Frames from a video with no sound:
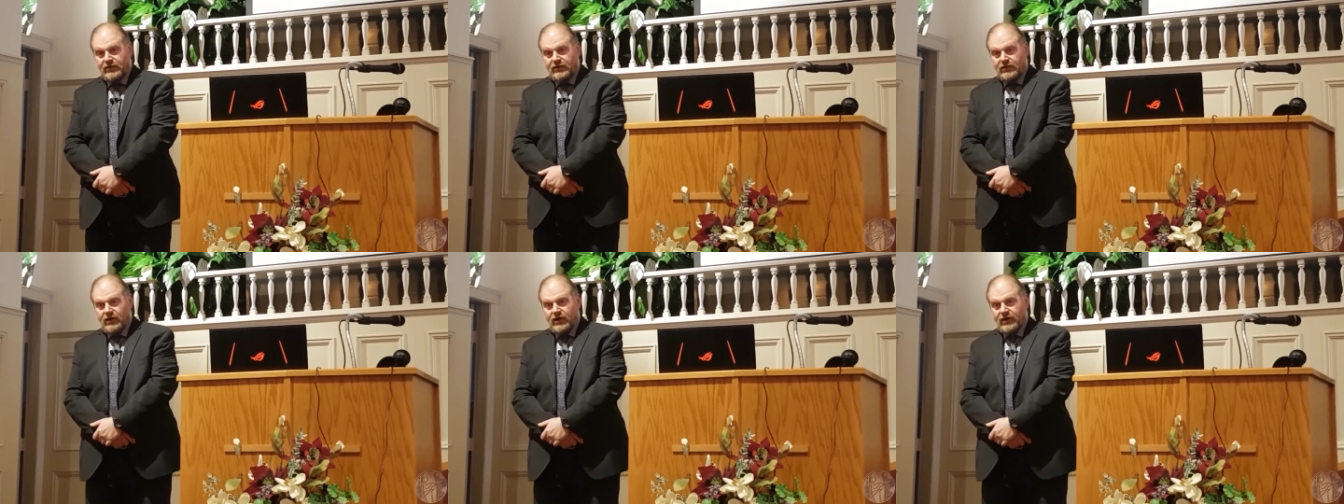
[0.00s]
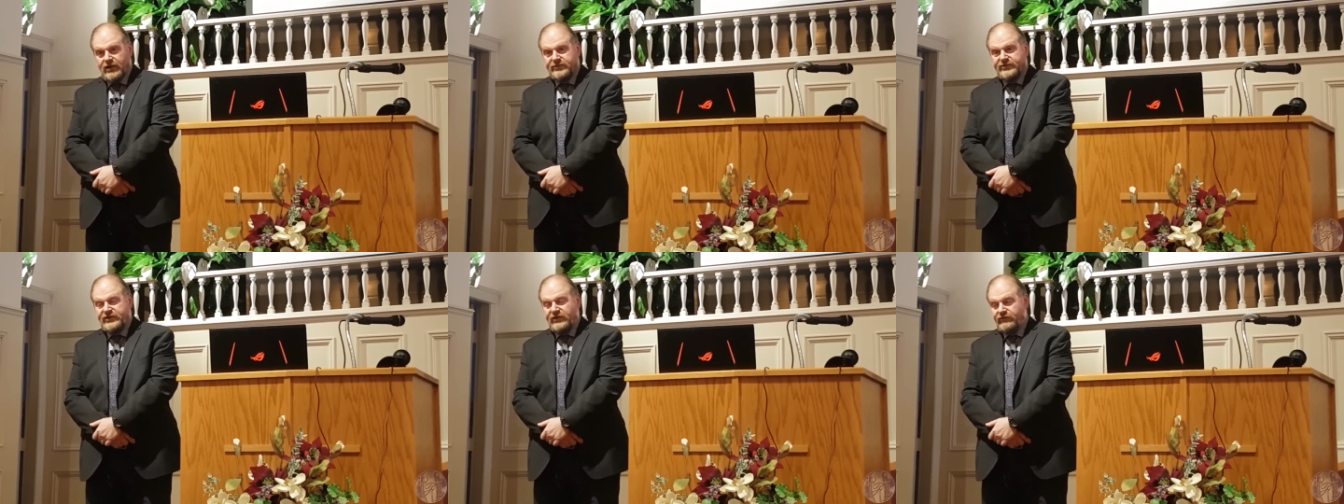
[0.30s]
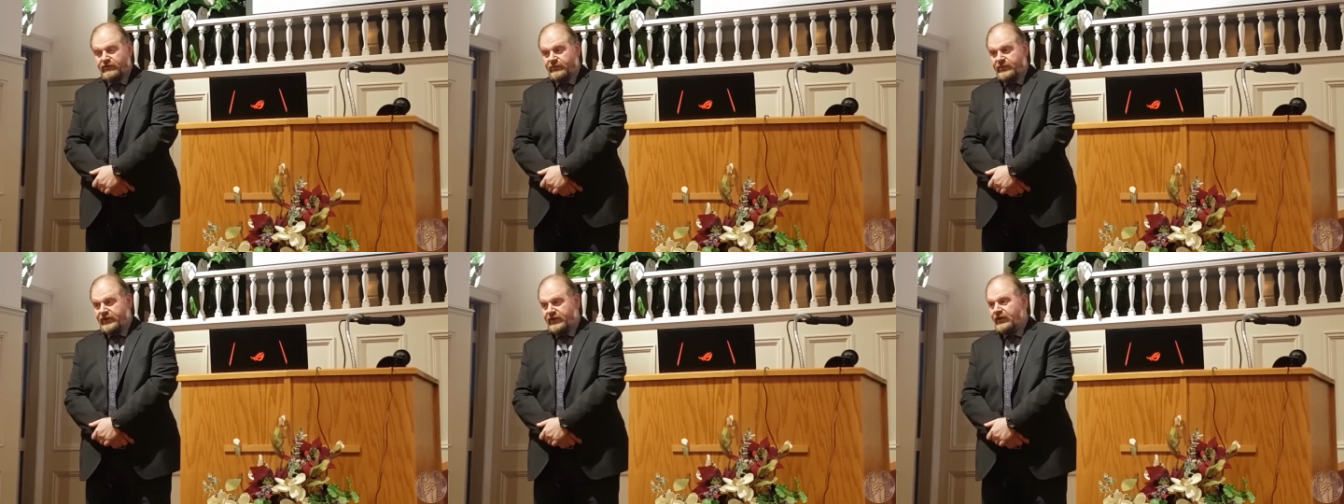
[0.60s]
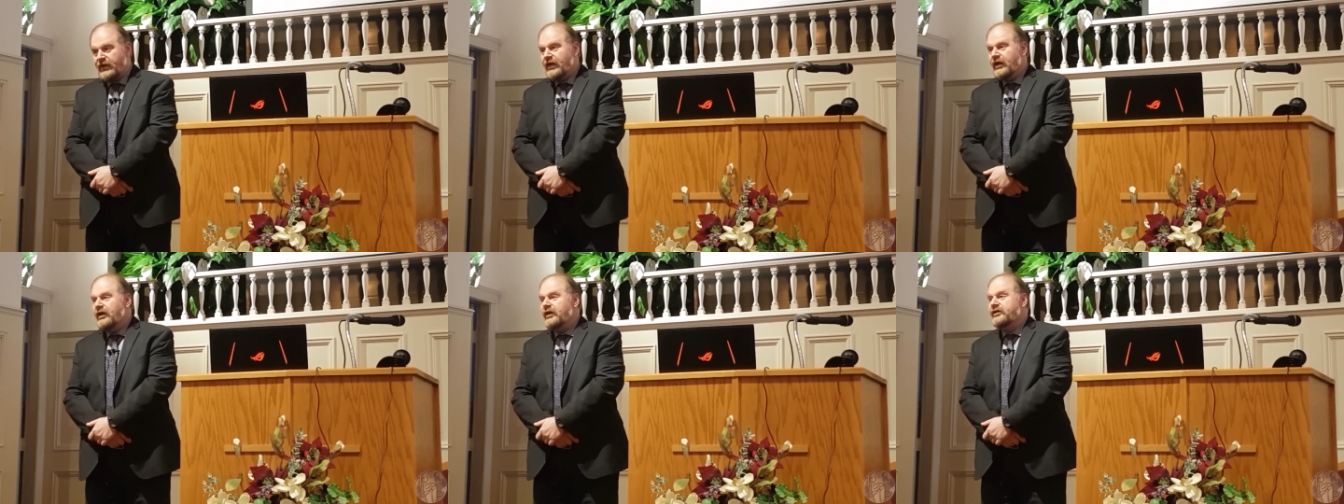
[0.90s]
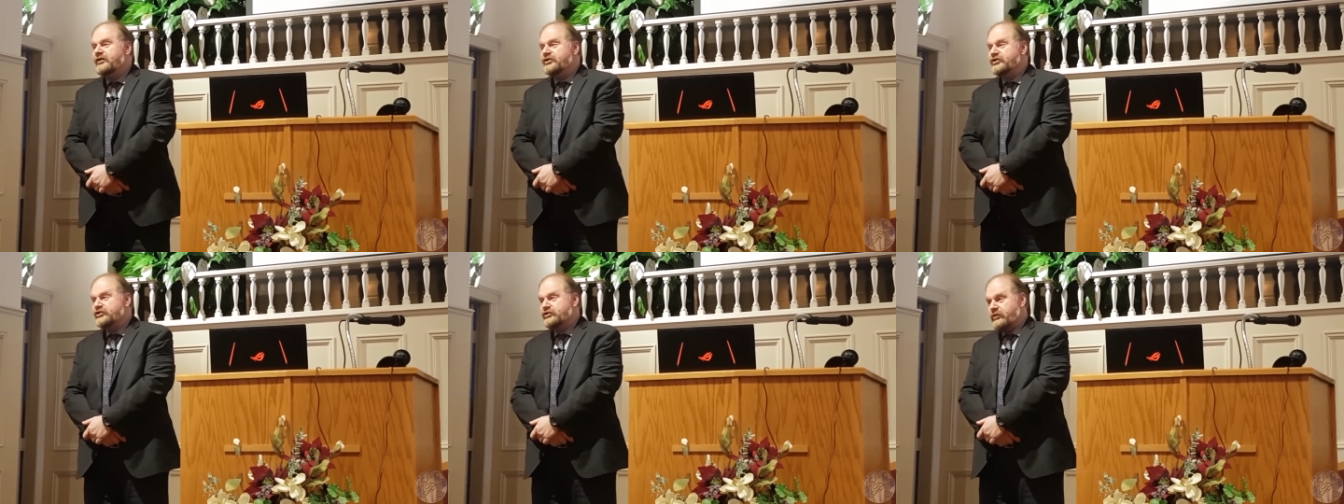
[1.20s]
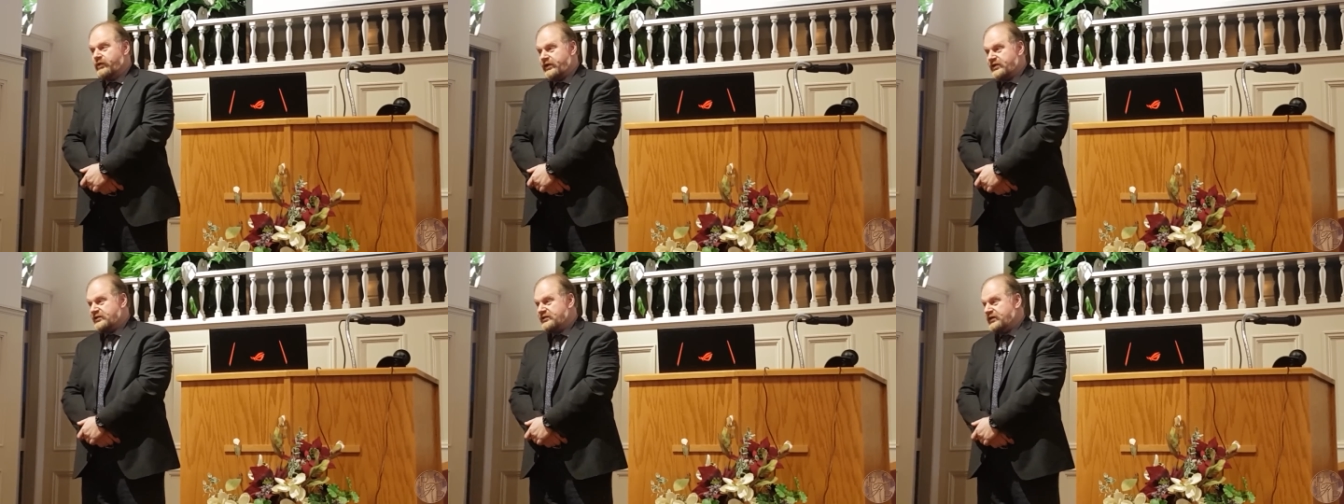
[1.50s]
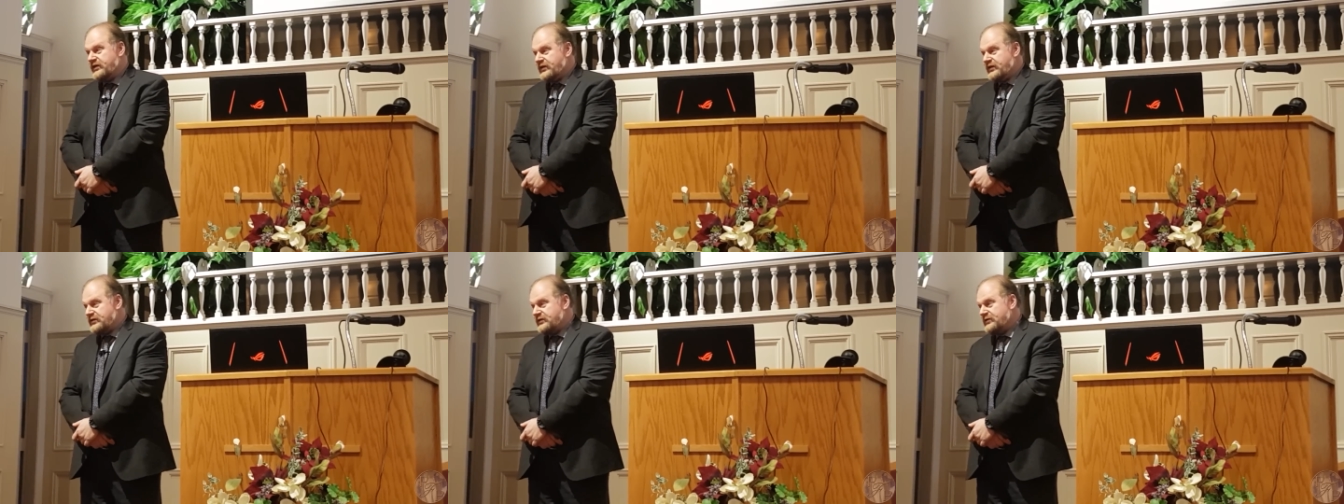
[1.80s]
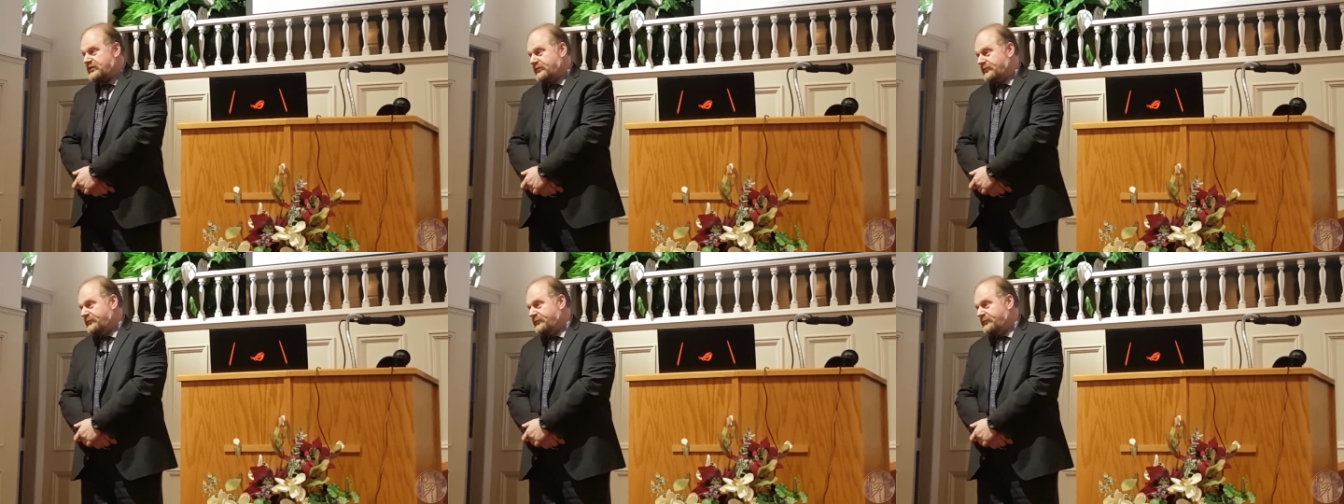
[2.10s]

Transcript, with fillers: God Himself will be destroying cities.